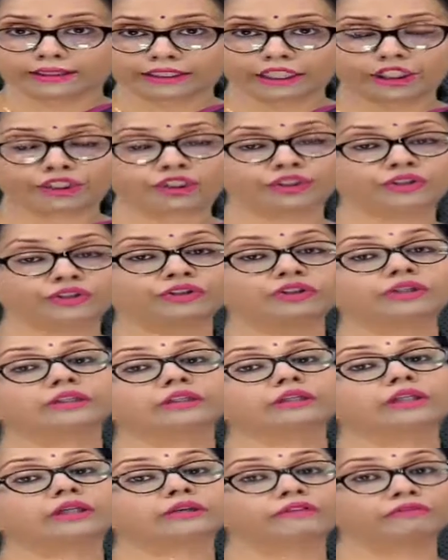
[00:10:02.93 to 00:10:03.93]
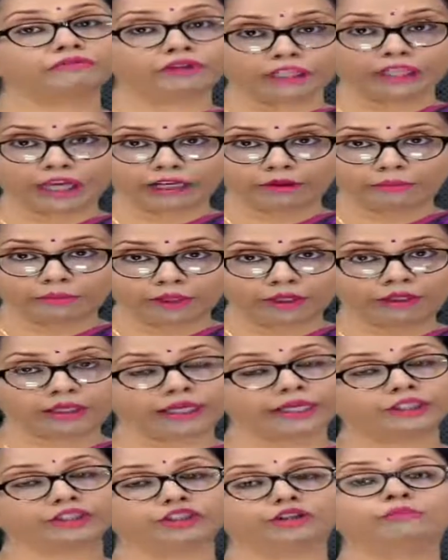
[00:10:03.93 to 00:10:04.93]
discussions with animal
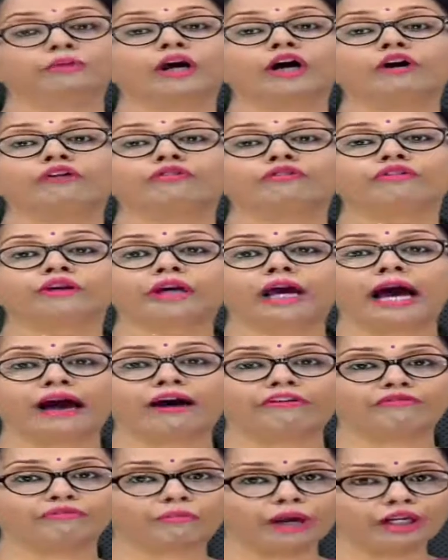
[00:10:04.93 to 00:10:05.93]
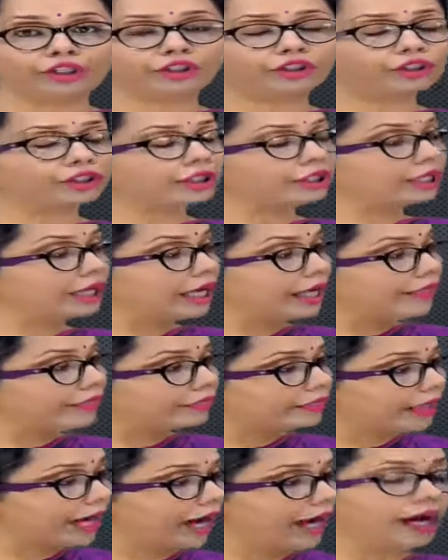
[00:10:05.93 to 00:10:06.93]
kingdom, we have mentioned
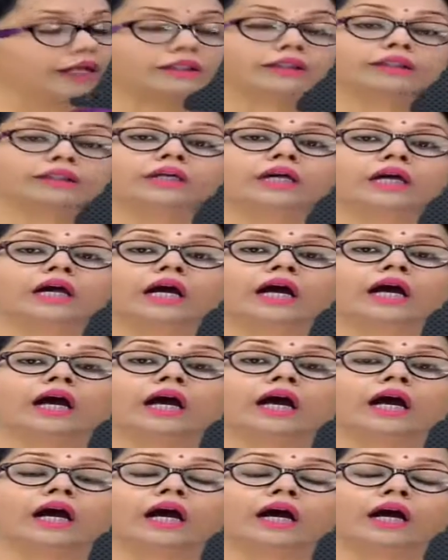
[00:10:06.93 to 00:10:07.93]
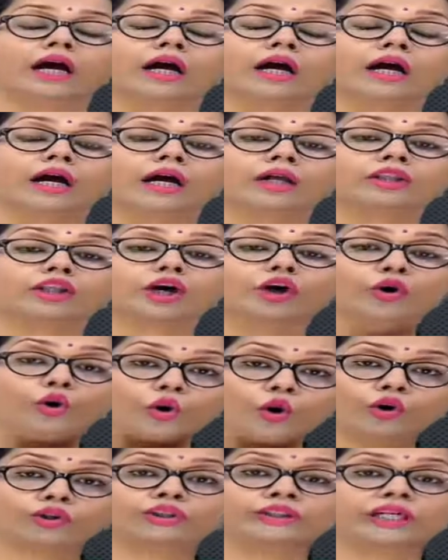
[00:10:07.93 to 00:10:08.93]
that the
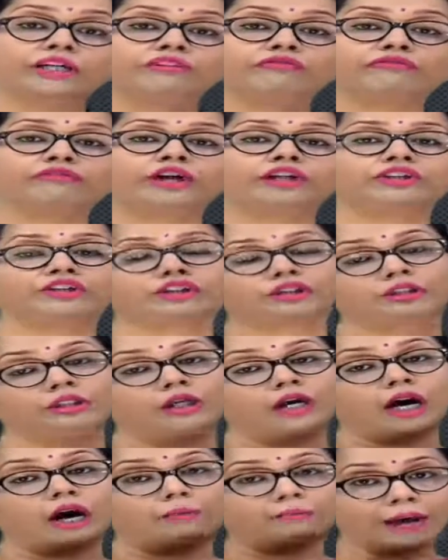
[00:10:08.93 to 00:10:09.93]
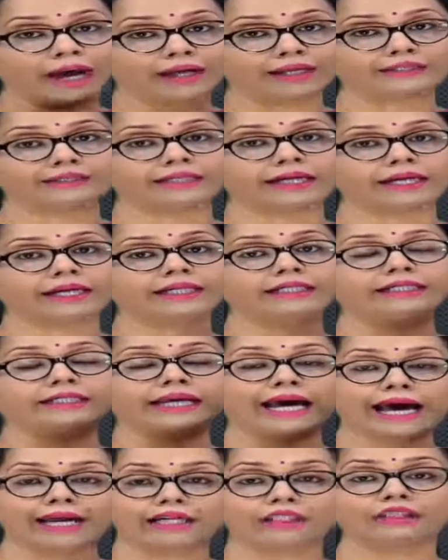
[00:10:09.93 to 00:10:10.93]
host in which a parasite
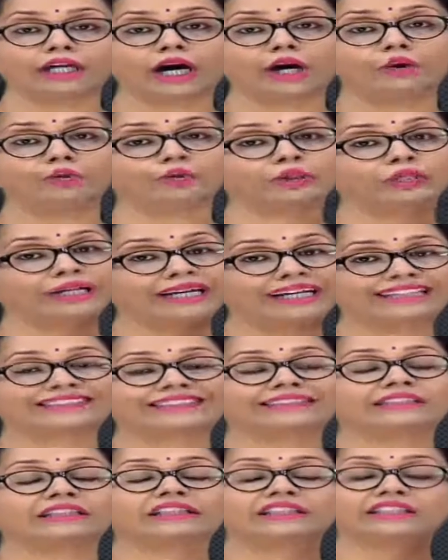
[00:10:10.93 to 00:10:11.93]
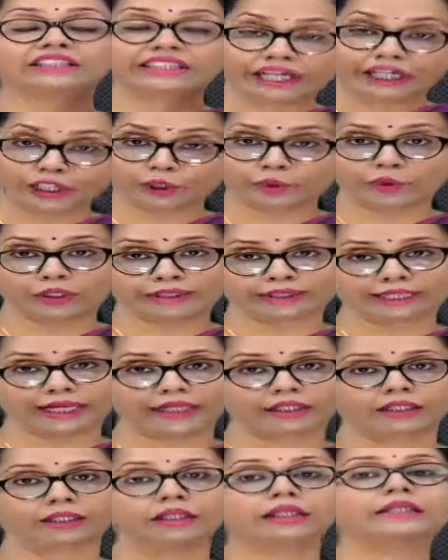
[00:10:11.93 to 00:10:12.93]
carries out its sexual
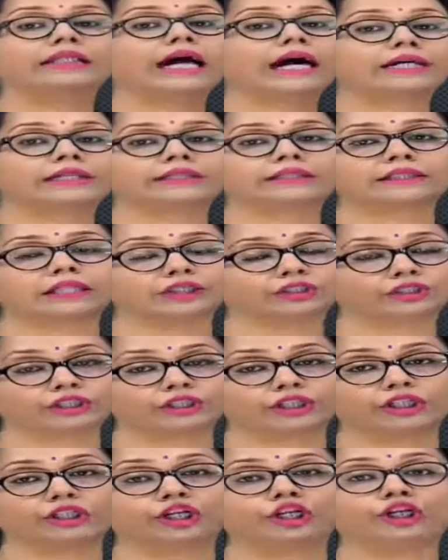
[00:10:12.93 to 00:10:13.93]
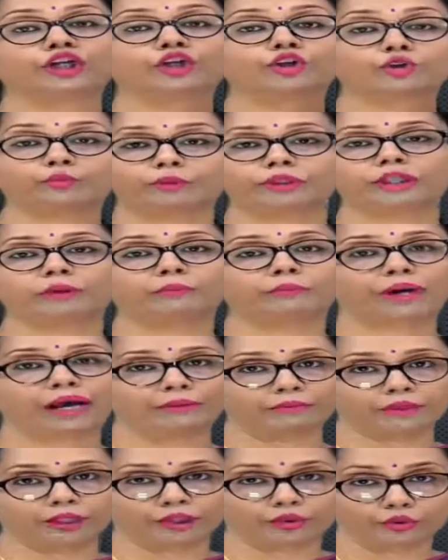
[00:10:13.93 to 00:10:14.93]
cycle, that is considered to be the
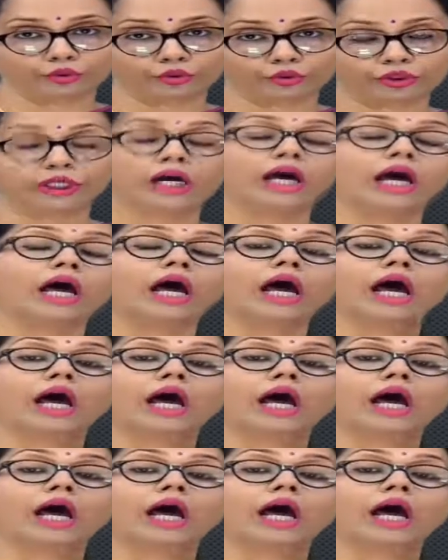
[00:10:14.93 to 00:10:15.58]
primary host.